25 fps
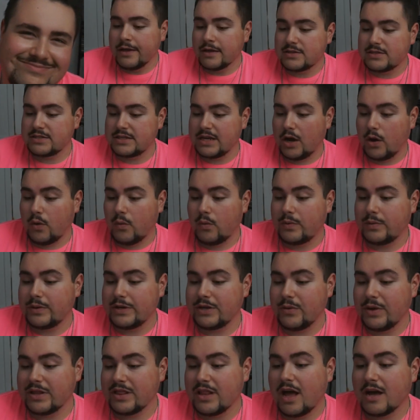So,
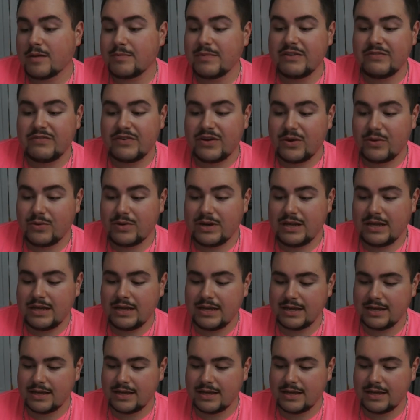when you unlock my phone,